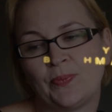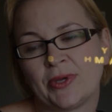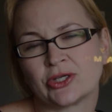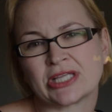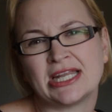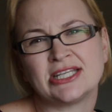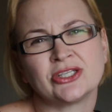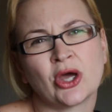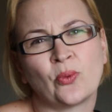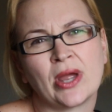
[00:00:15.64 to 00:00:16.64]
Because I need
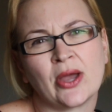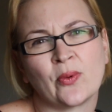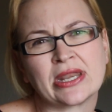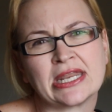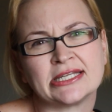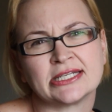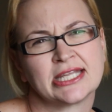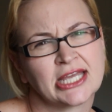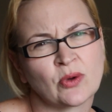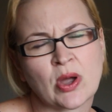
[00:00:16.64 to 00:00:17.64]
to know where we need to
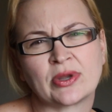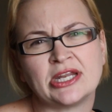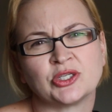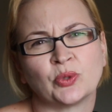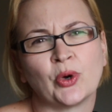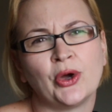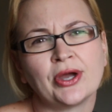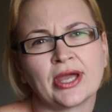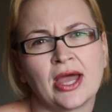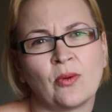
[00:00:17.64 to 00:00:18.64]
tinker, where we need to
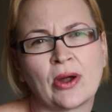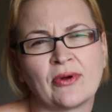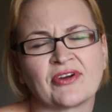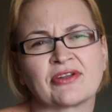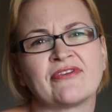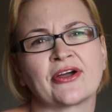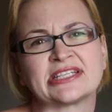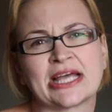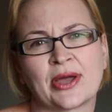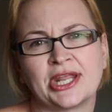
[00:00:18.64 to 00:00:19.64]
work, and where we've got to
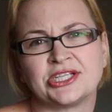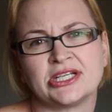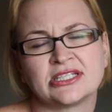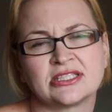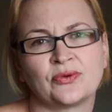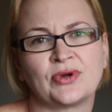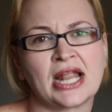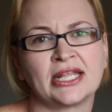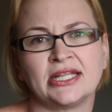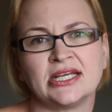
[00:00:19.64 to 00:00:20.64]
focus our energies. The
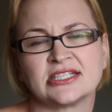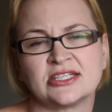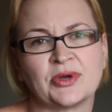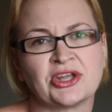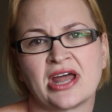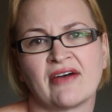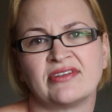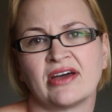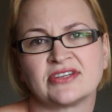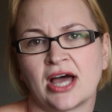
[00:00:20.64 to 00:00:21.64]
reality is that we don't
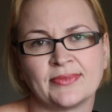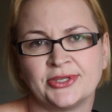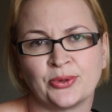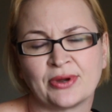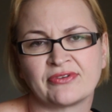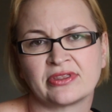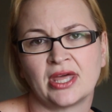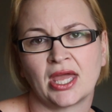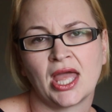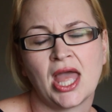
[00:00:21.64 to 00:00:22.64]
have enough time to do
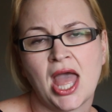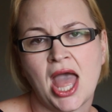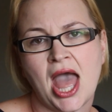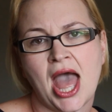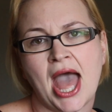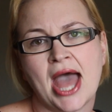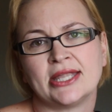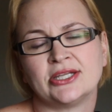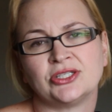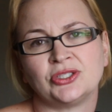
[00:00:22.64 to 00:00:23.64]
everything.
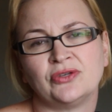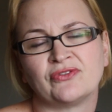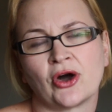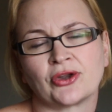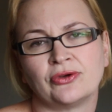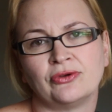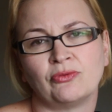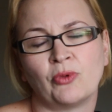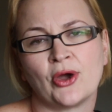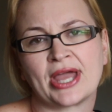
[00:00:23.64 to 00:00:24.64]
And you've got
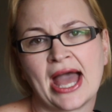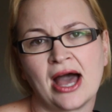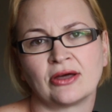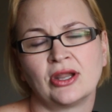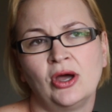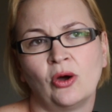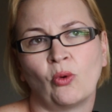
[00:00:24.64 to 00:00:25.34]
to work out